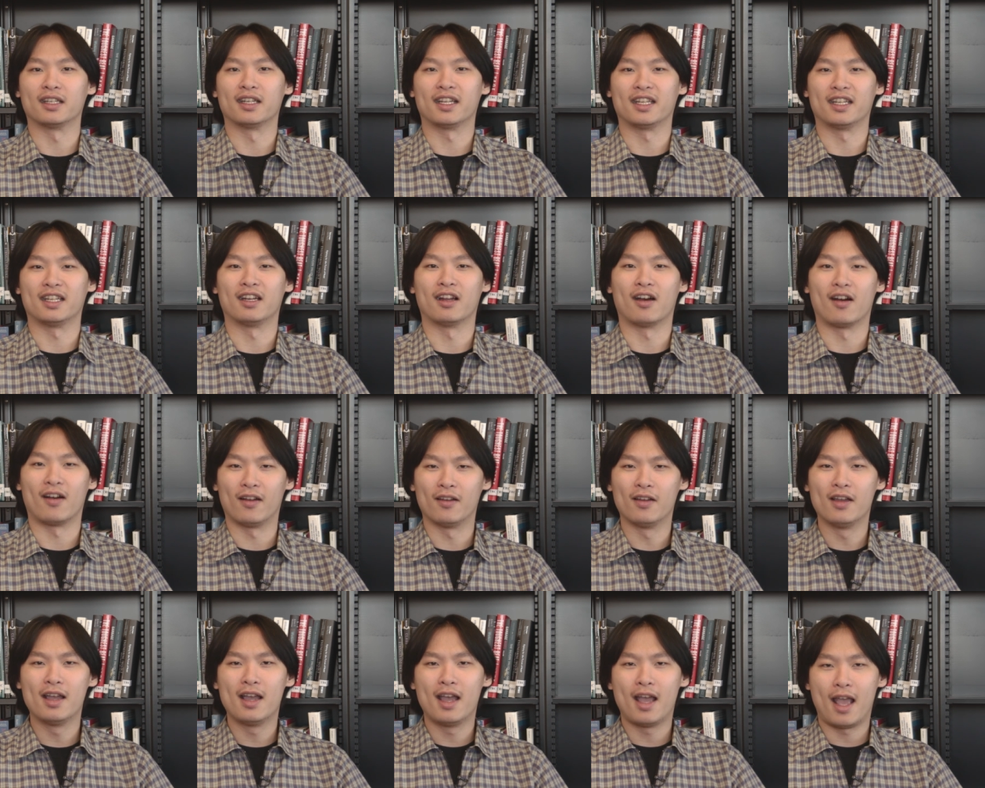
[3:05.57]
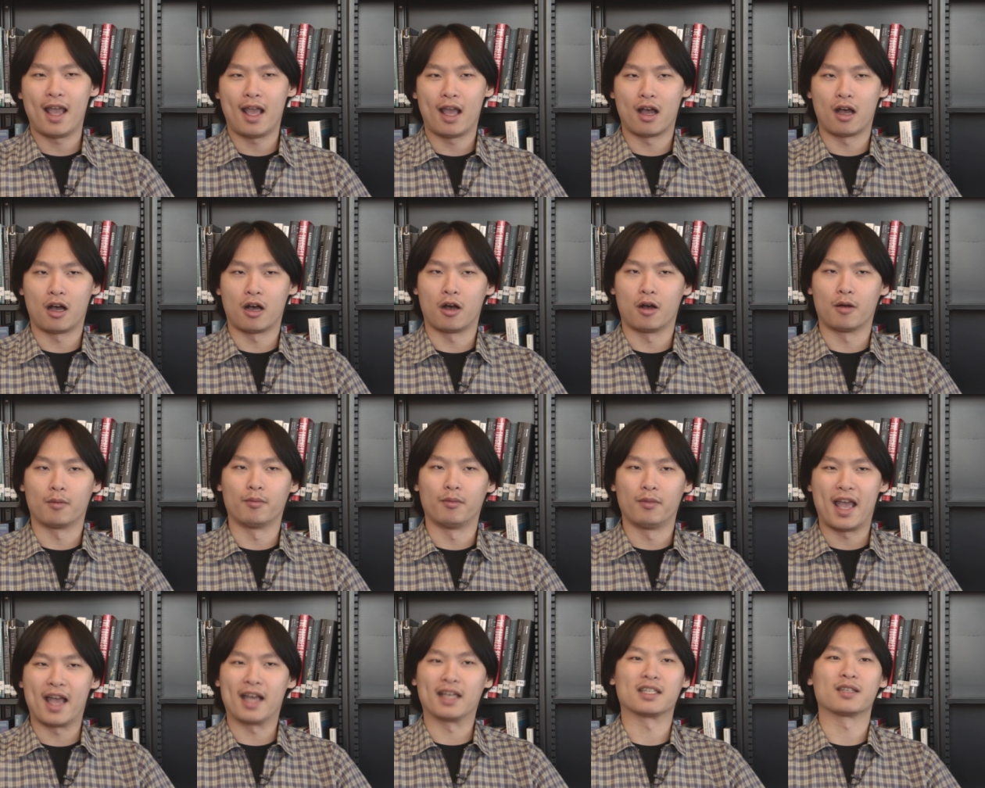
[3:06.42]
you know, um,
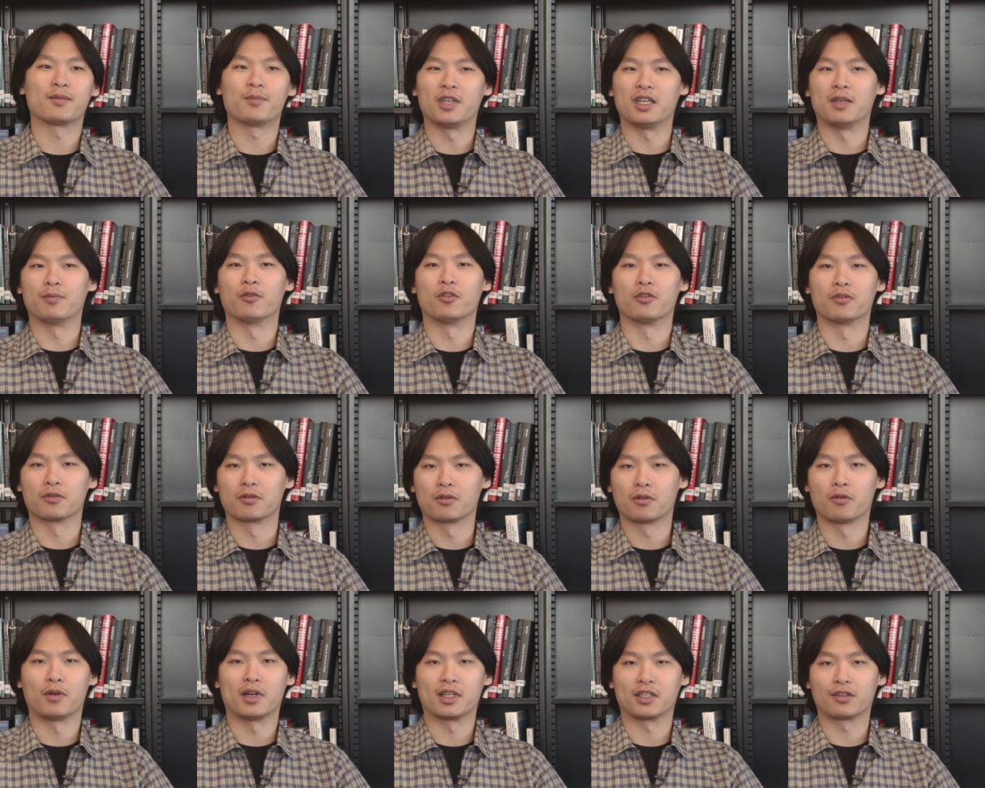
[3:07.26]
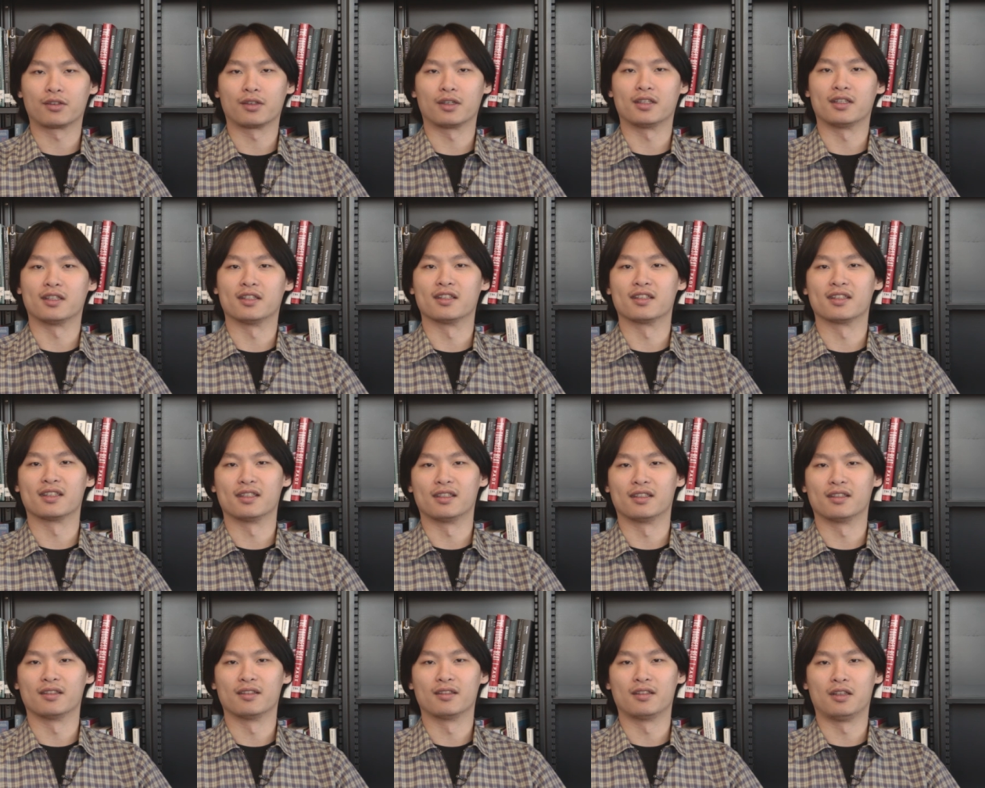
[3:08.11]
ask people questions and,
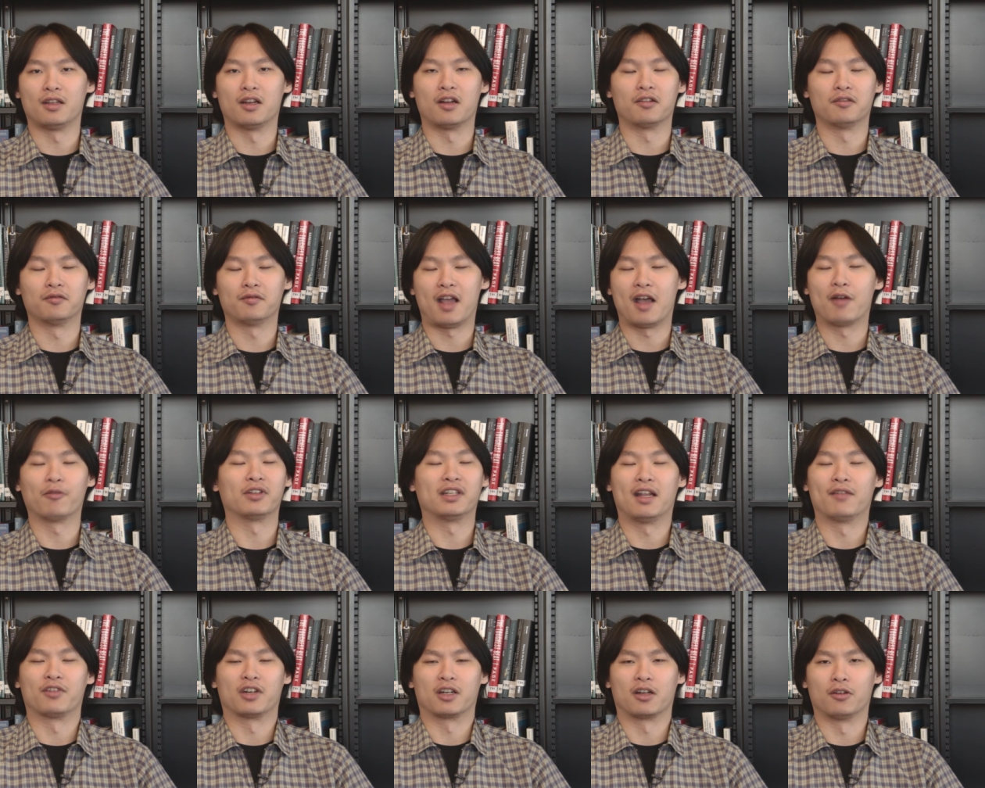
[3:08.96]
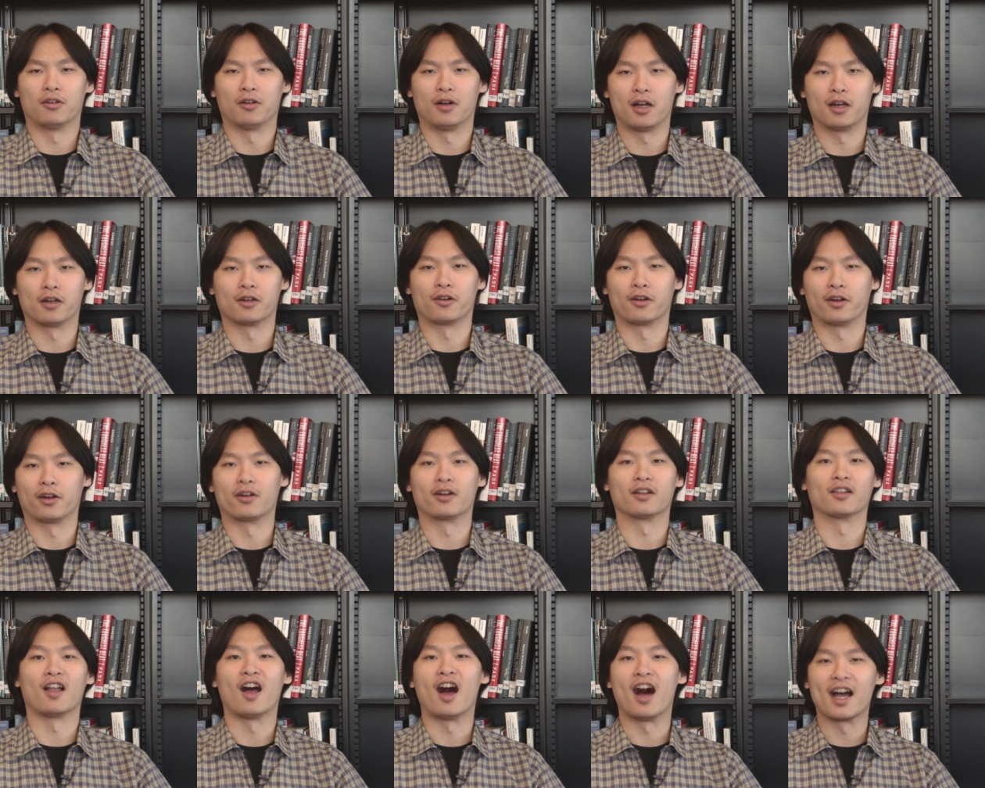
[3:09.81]
you know, I would never go hungry or
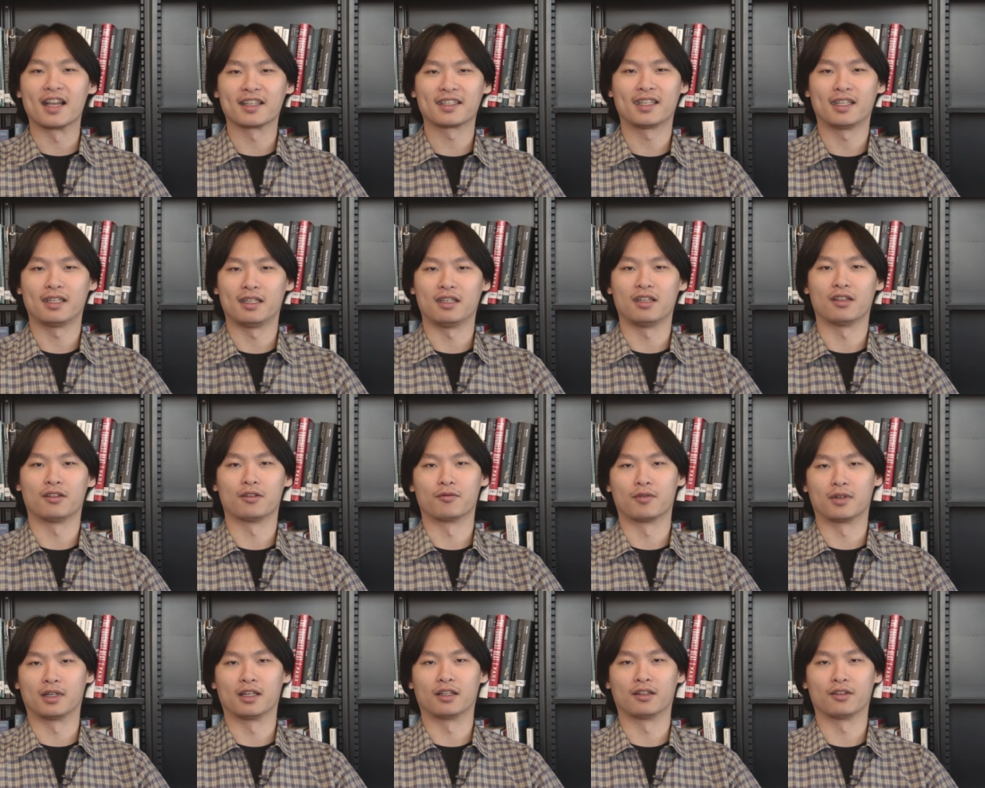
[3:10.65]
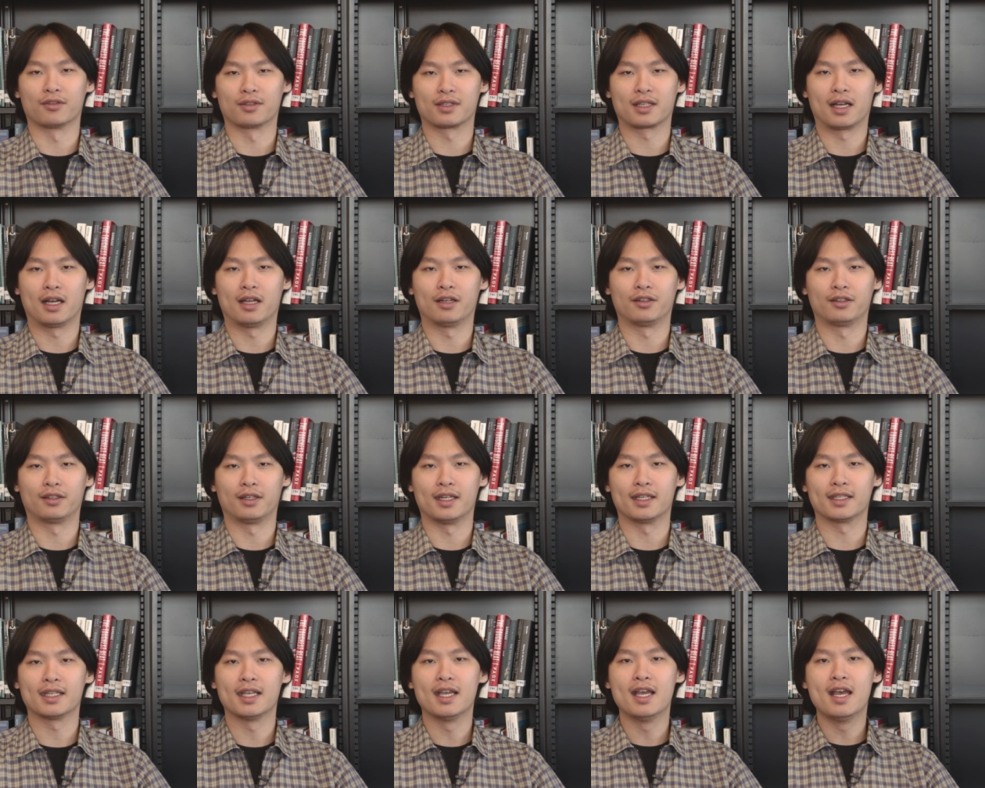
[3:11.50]
lost in either one of those
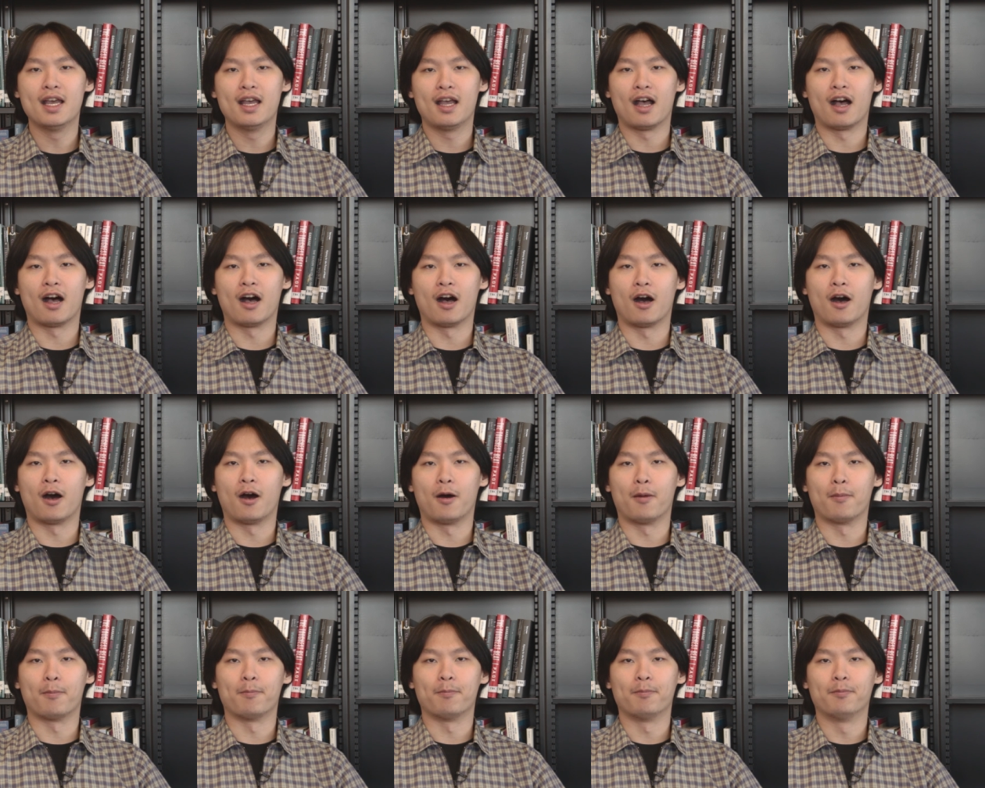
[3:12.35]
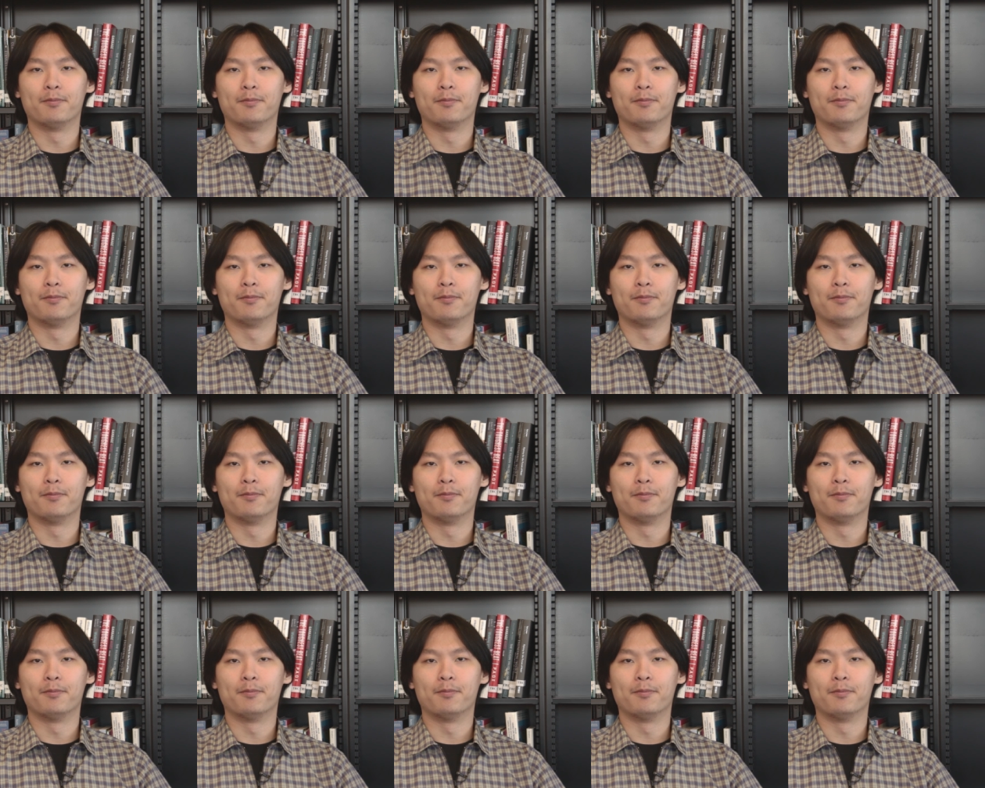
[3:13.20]
countries. Um,